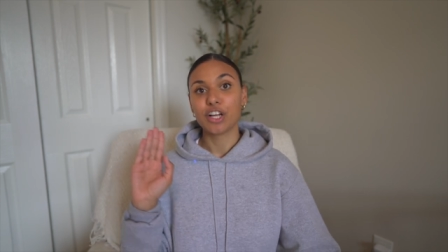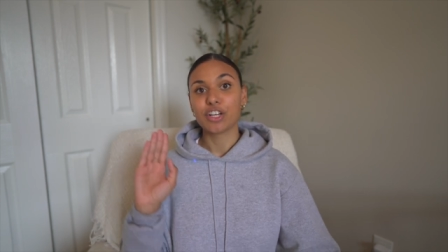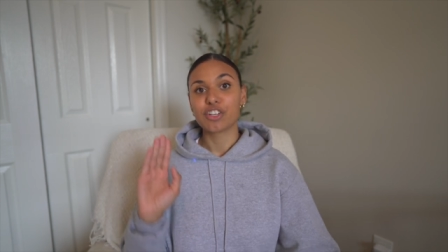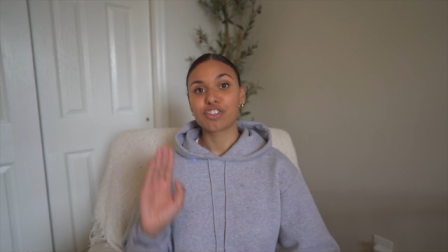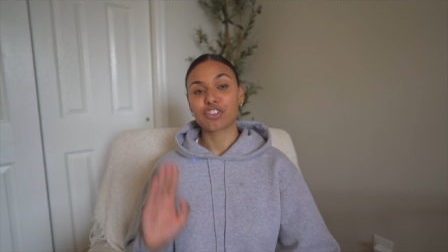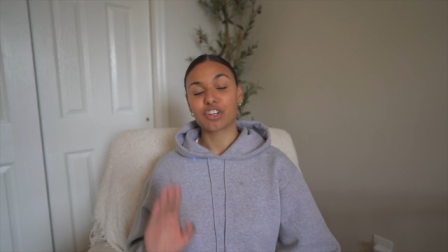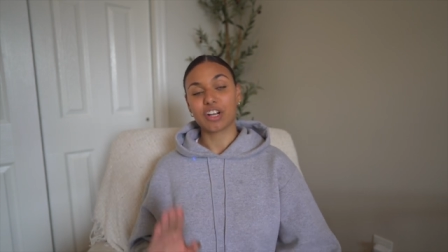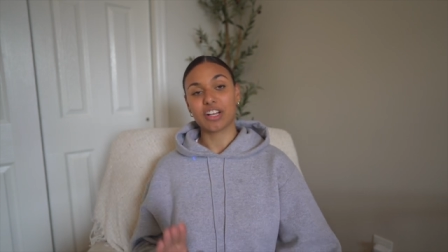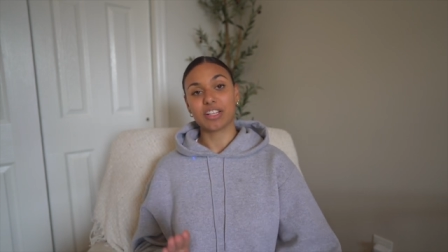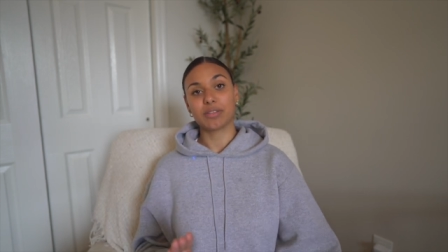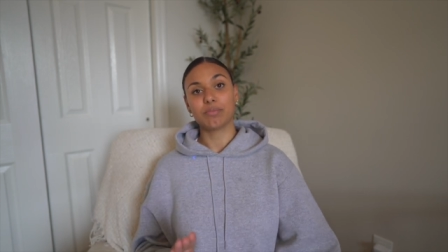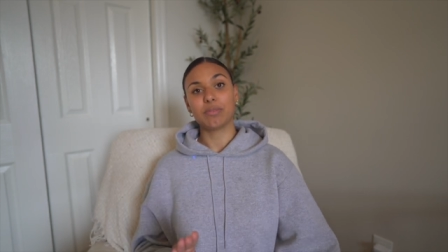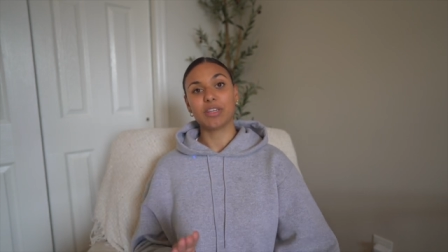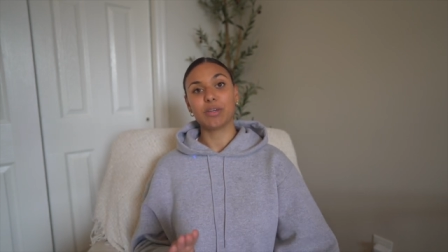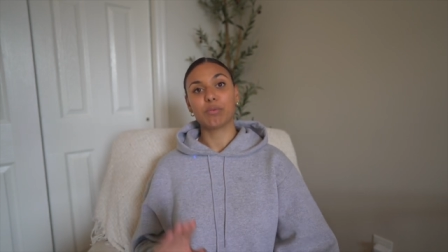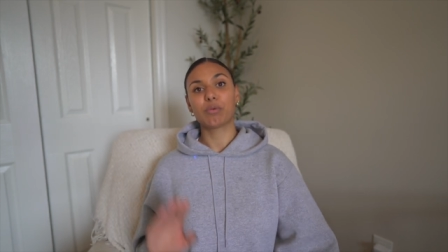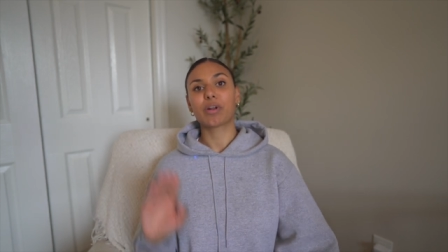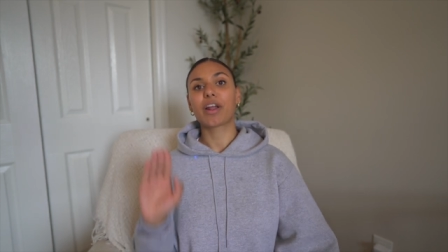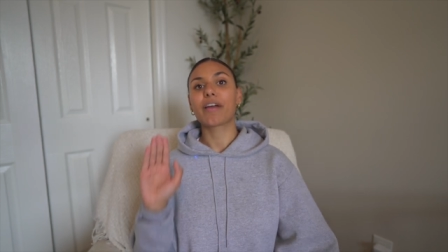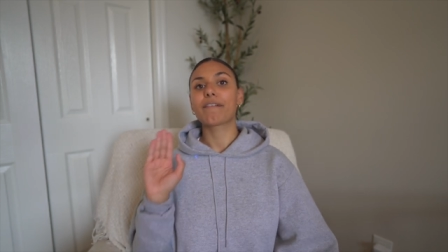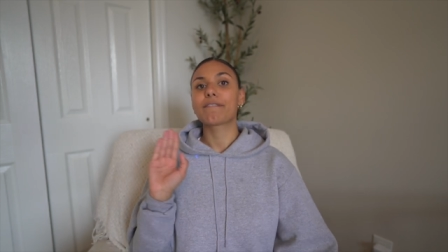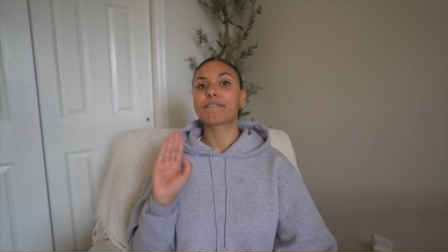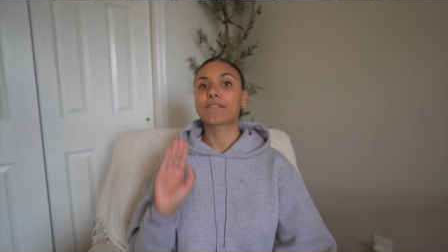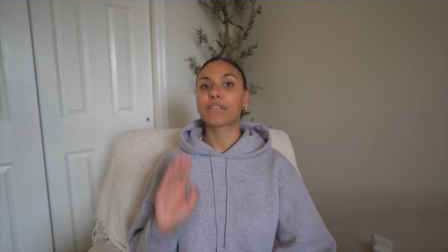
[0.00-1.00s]
Trust me,
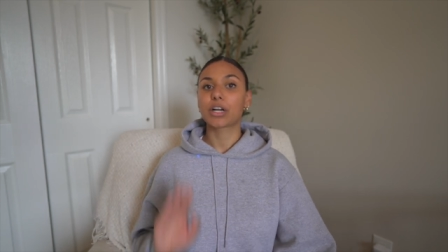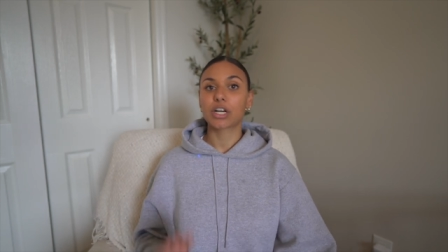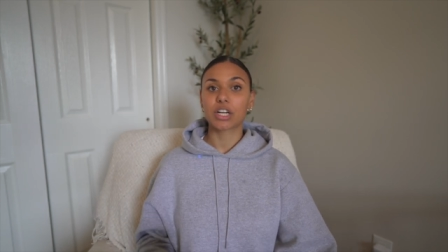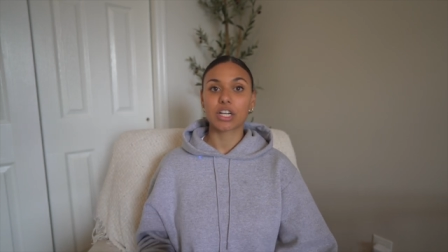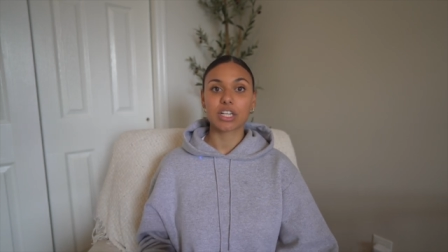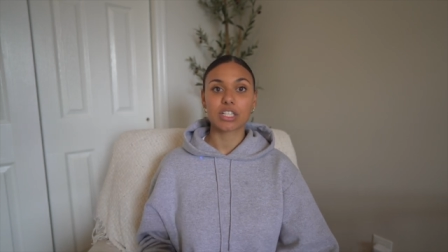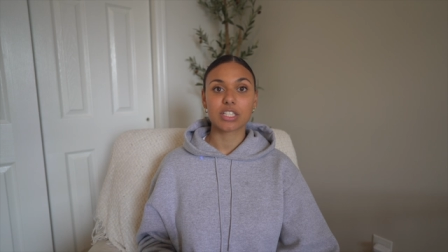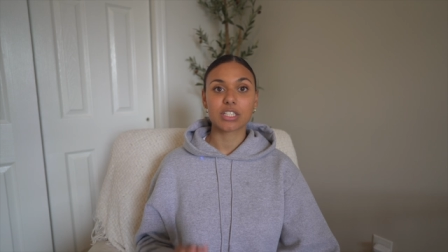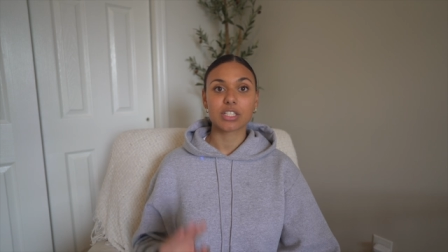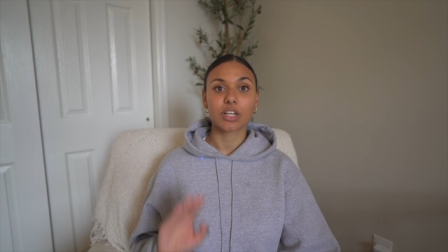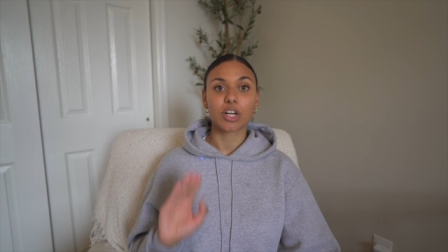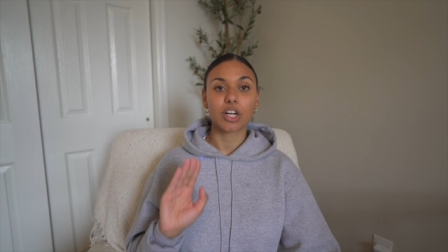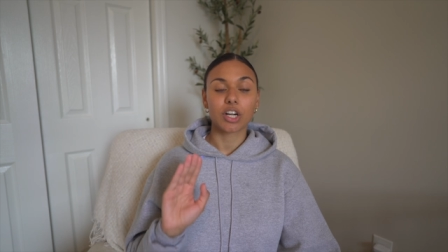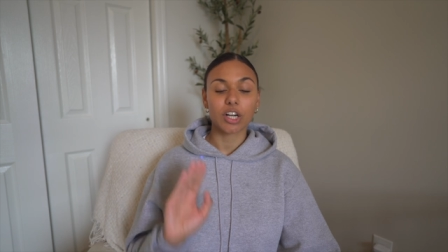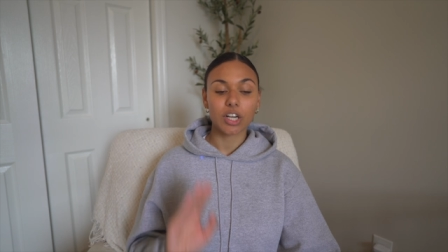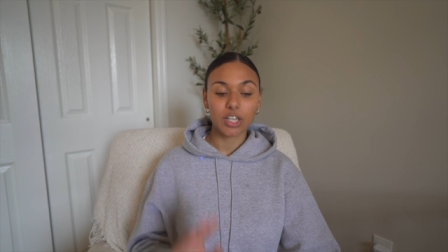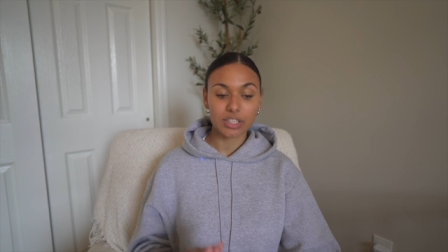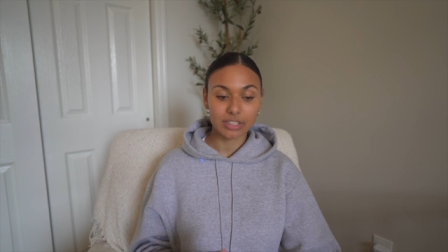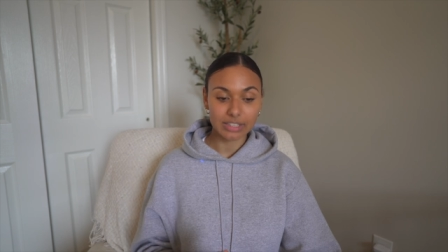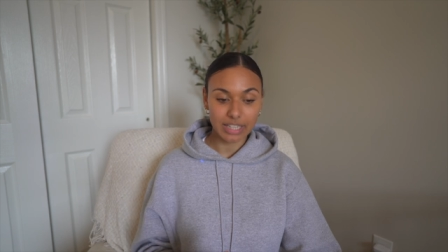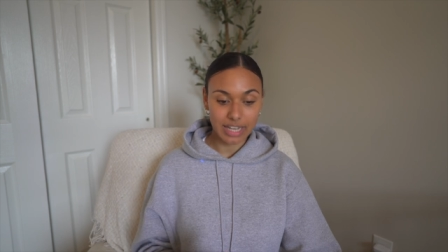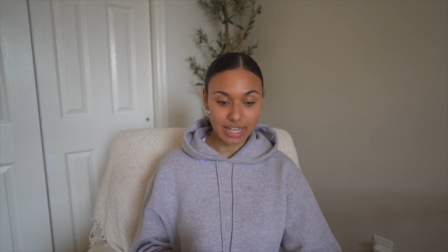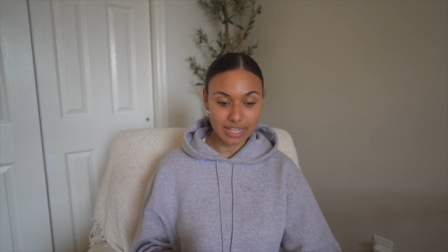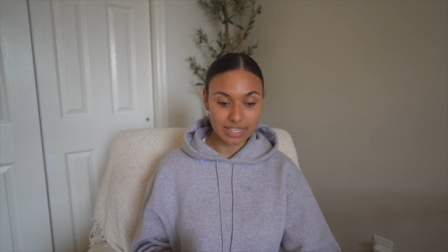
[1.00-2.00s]
when I first
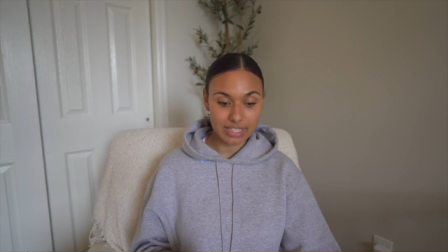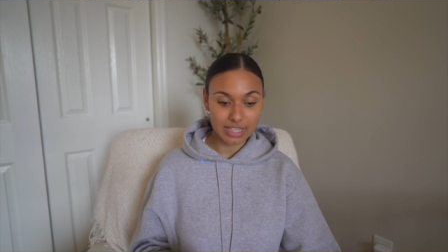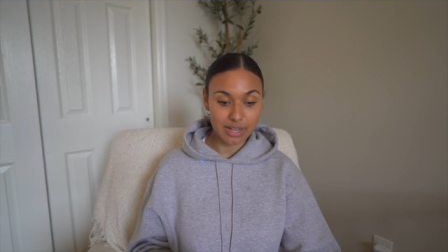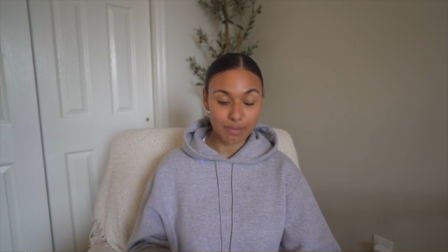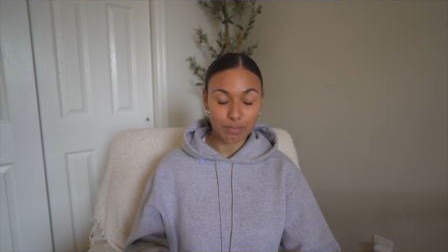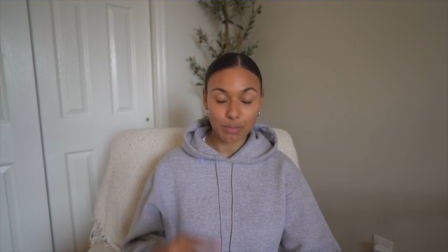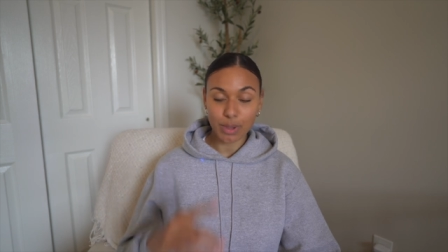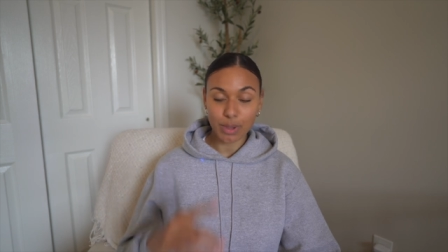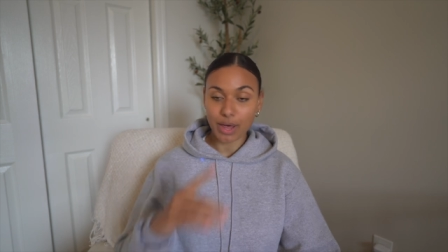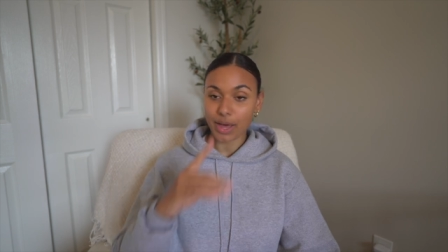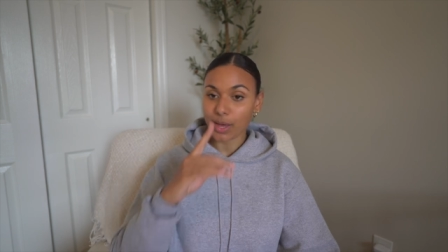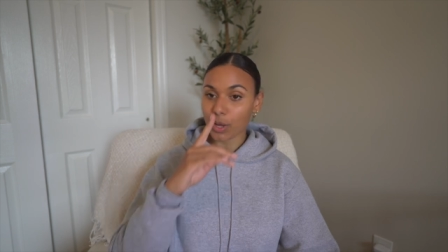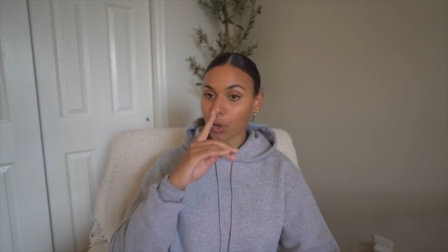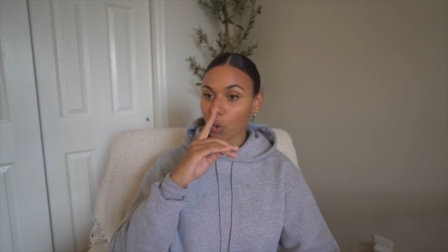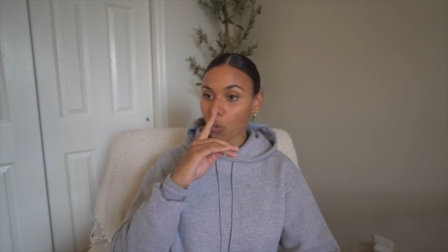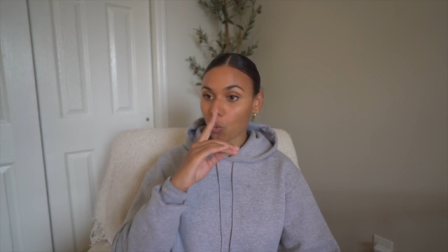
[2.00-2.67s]
heard this, I'm like,